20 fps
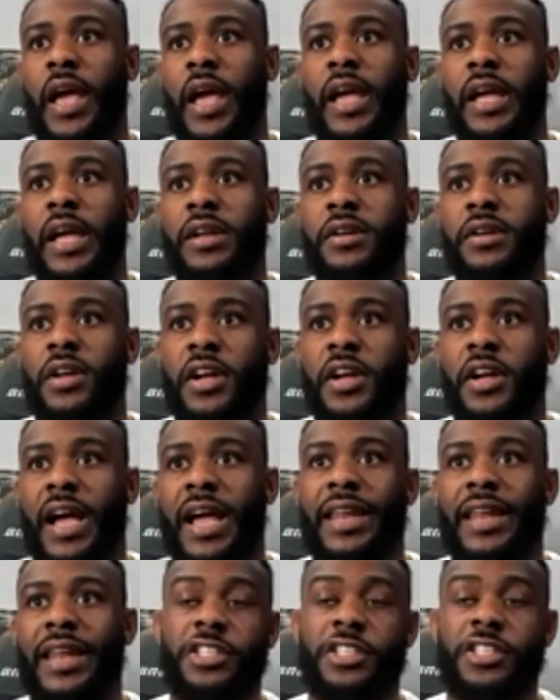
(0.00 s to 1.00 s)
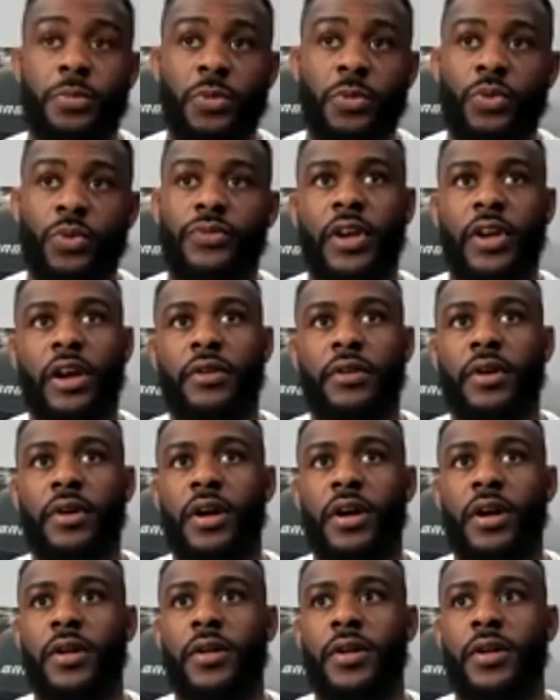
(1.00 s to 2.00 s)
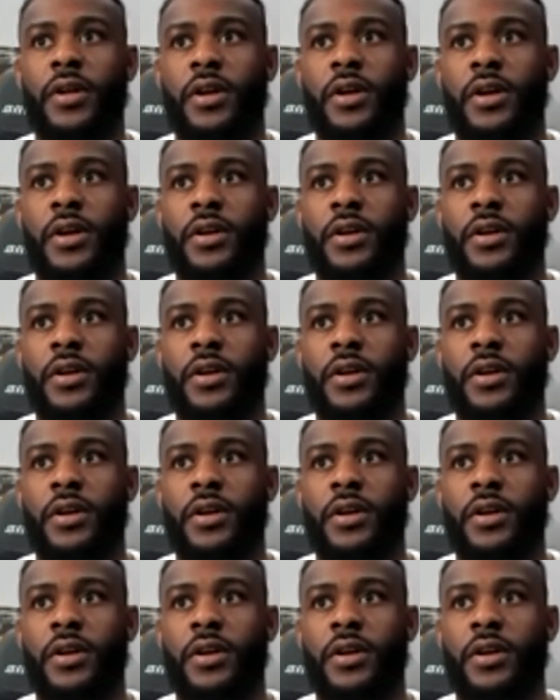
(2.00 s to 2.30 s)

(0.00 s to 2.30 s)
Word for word: and a guy like Jimmy Rivera,